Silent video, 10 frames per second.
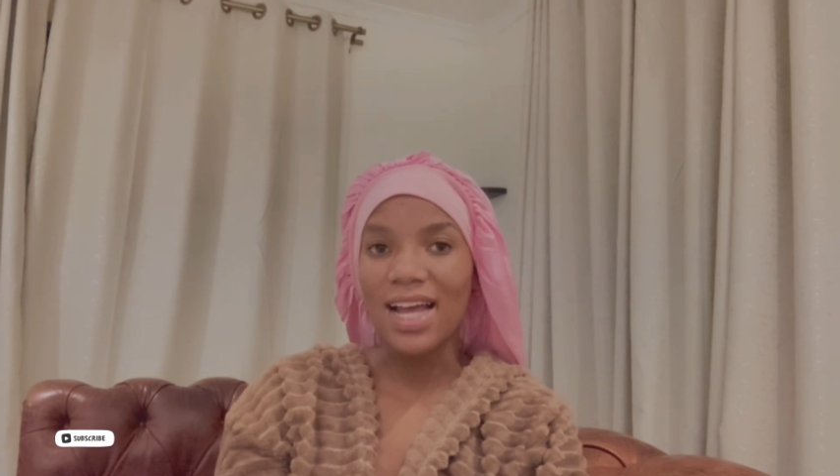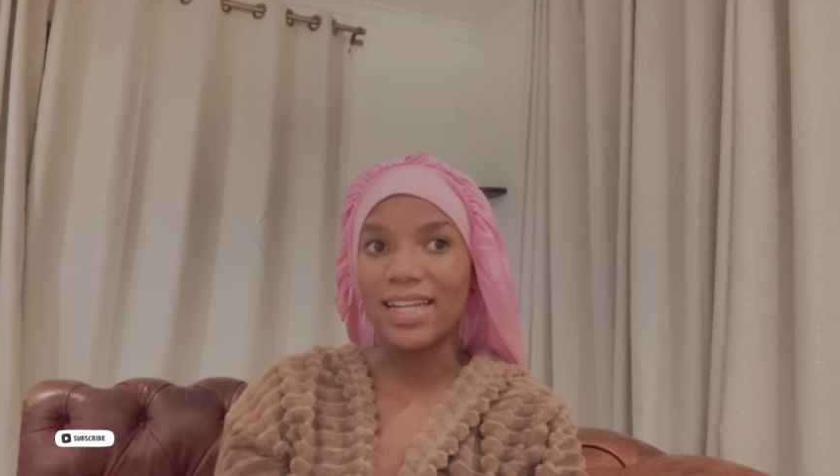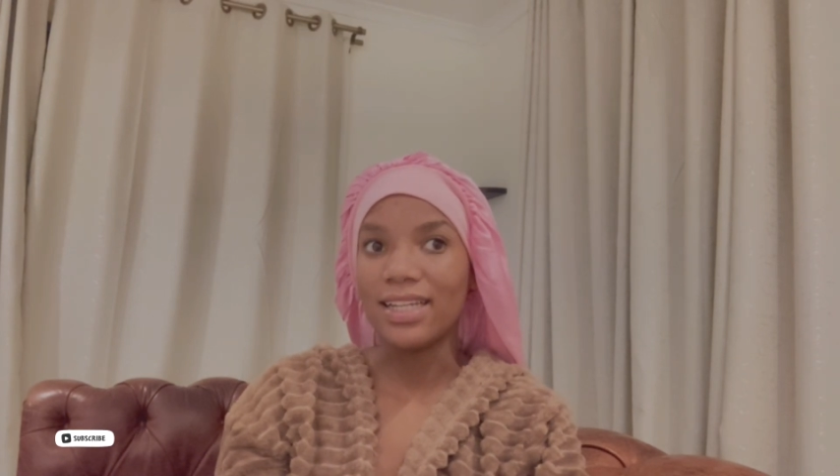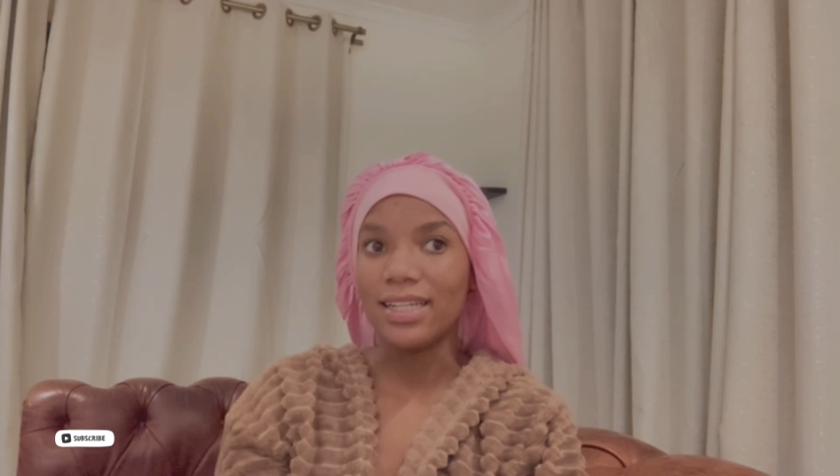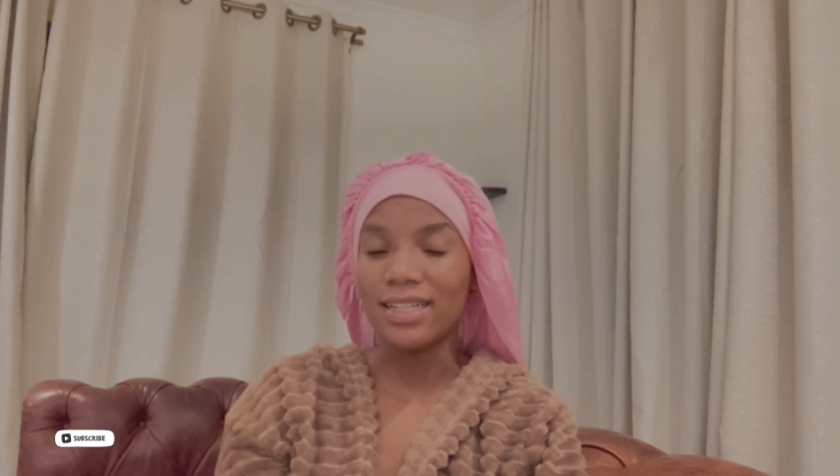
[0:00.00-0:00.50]

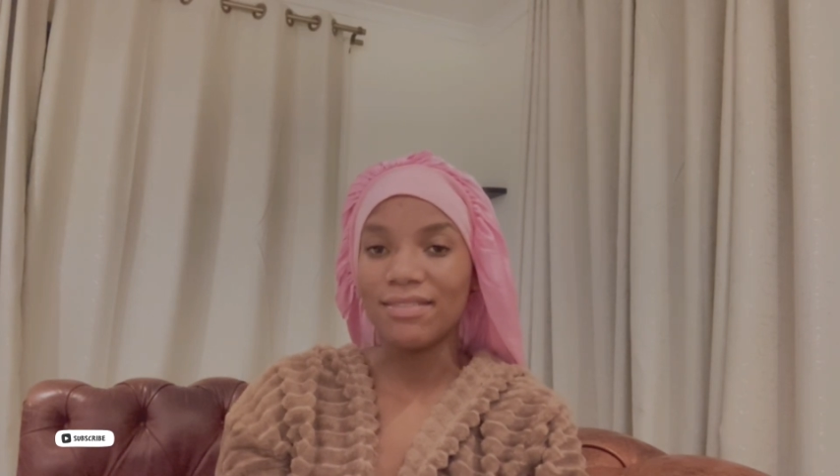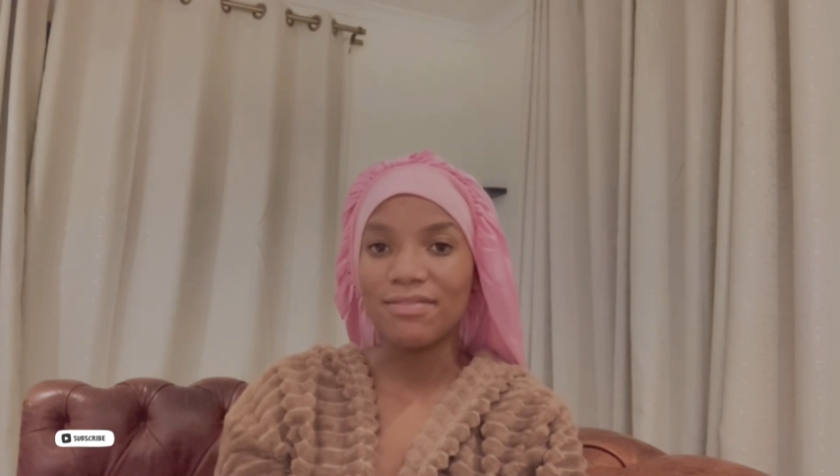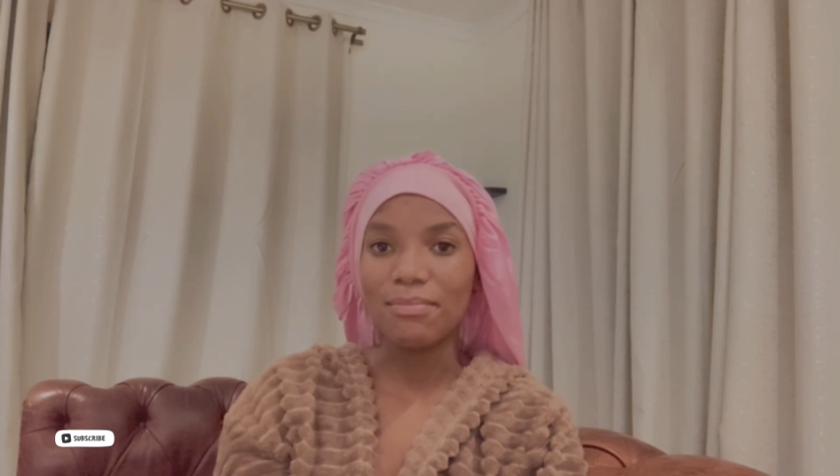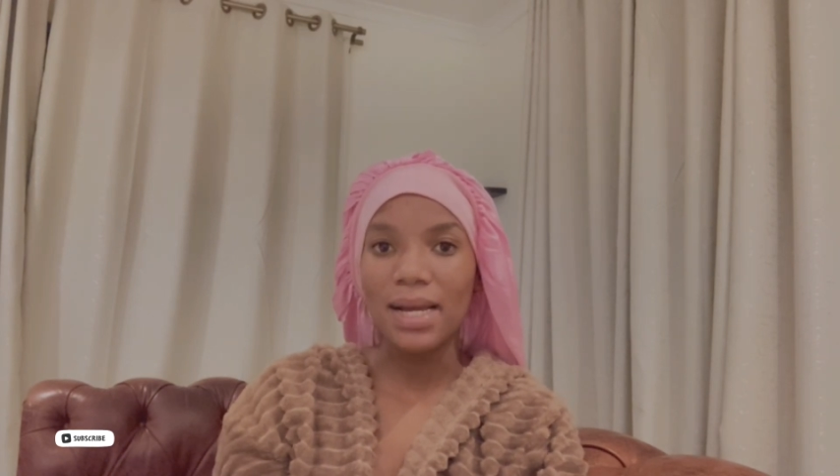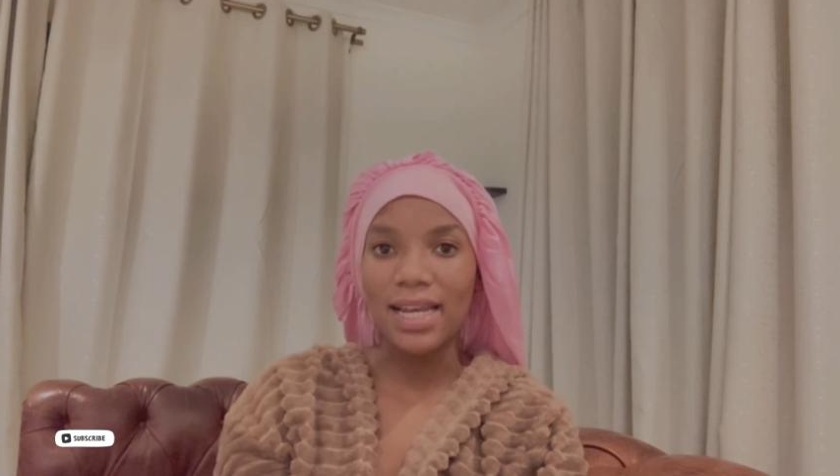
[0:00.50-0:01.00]
I
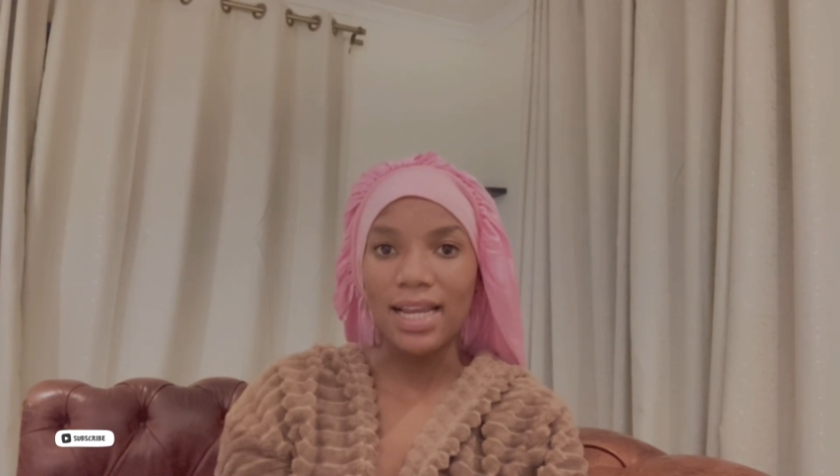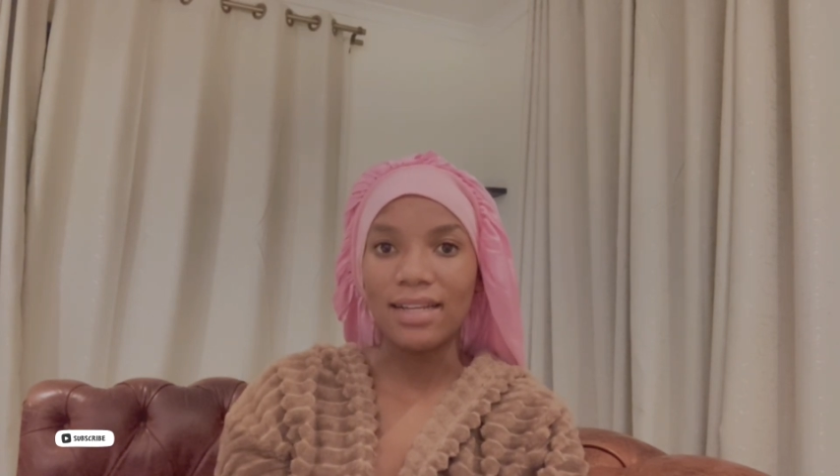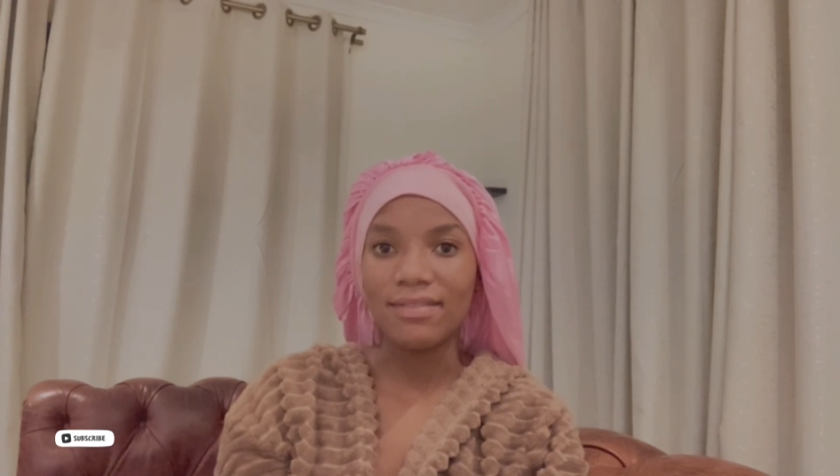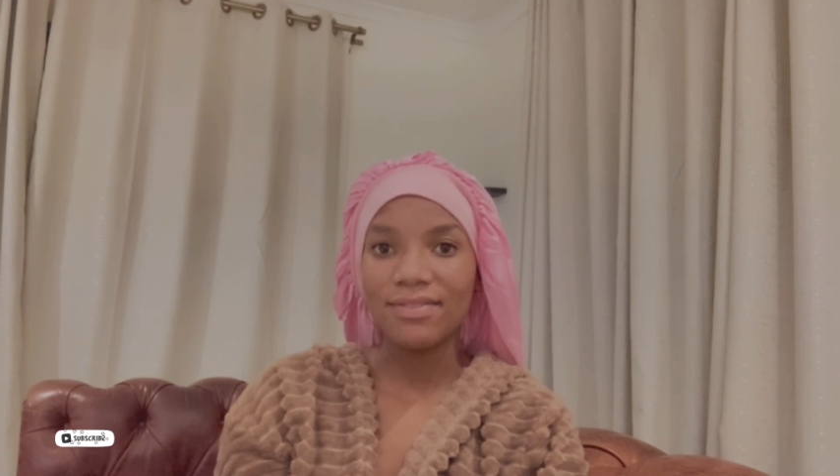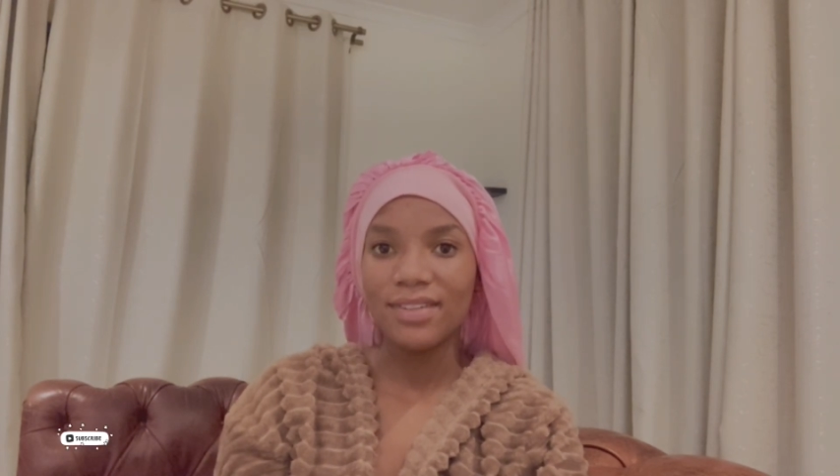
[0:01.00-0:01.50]
live my
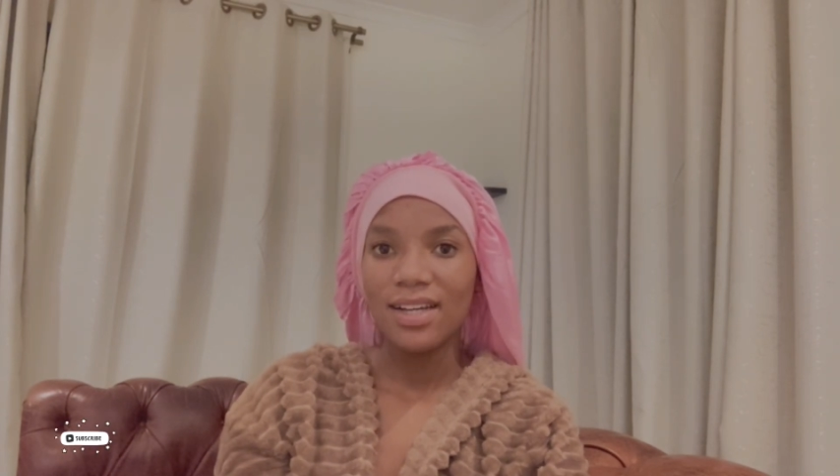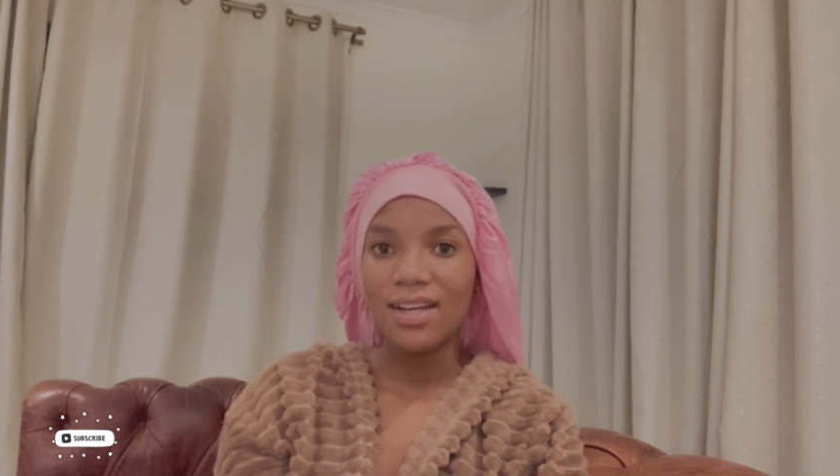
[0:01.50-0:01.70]
life